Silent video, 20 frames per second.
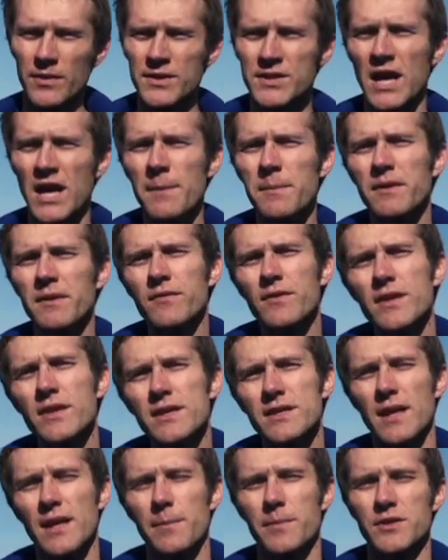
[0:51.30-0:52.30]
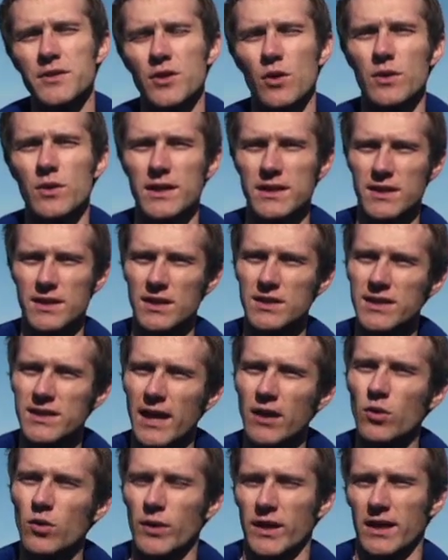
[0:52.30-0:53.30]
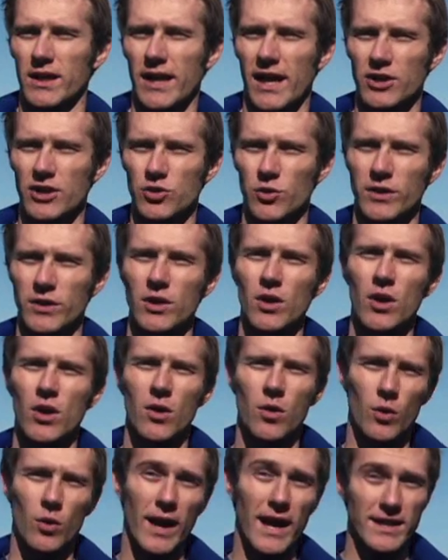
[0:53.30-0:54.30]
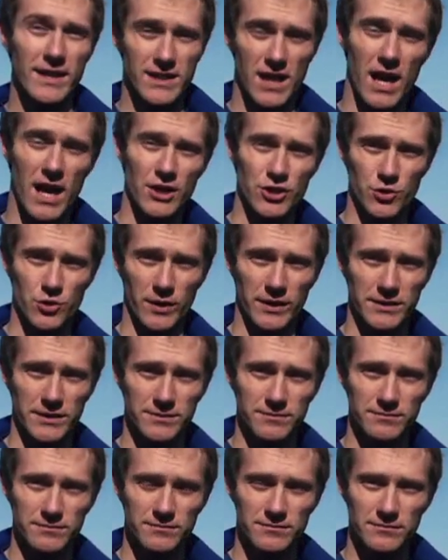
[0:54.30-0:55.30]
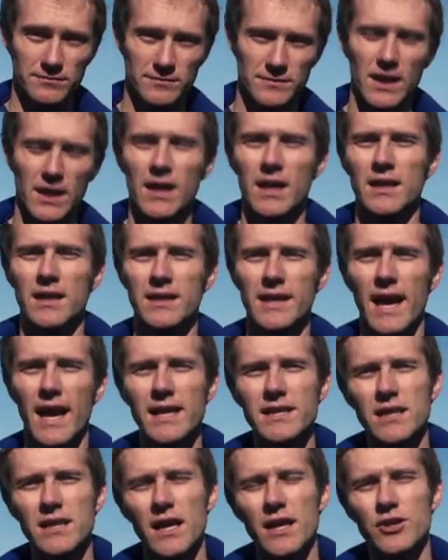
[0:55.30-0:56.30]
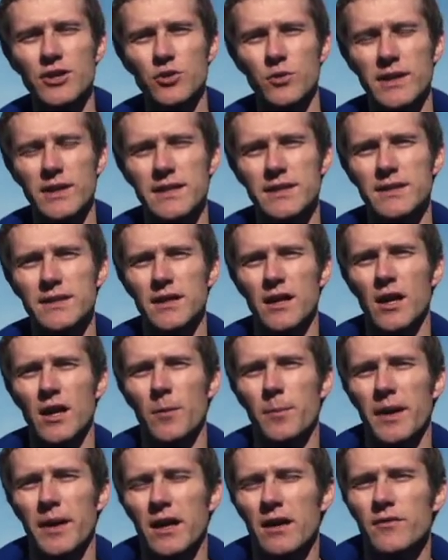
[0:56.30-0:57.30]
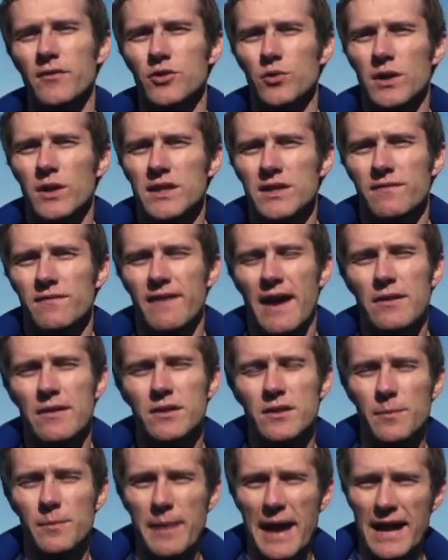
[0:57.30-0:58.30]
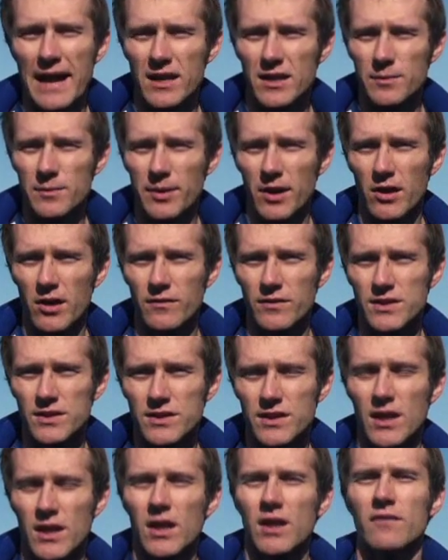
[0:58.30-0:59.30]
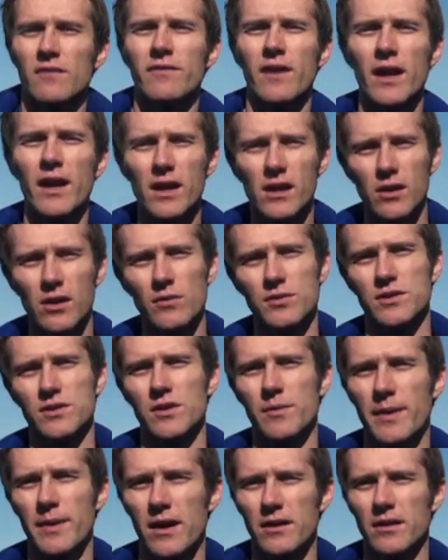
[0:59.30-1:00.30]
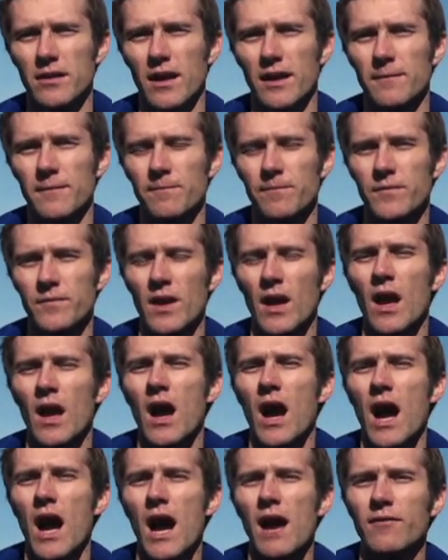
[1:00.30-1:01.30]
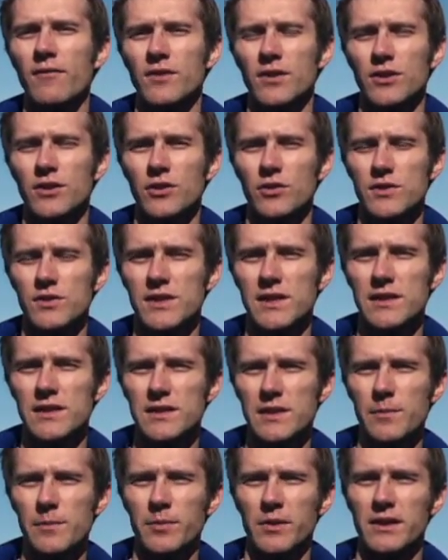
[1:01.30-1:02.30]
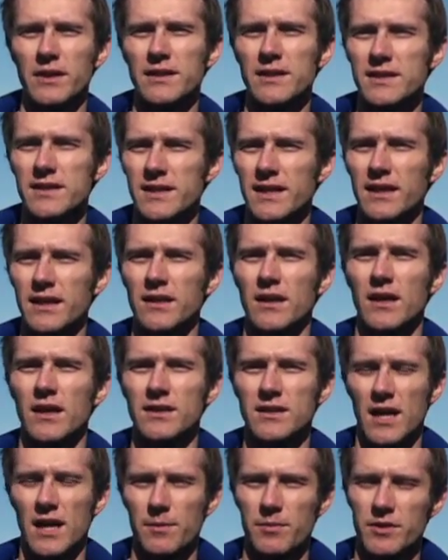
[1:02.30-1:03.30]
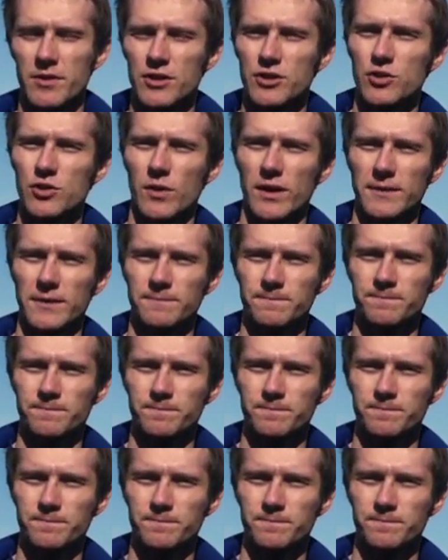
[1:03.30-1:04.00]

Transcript: The topic for this episode is the sacroiliac joint, or SI joint. The SI joints are a pair of joints found in the back of the pelvis, very close to the belt line. Often you'll see a dimple in the skin on top of the joint.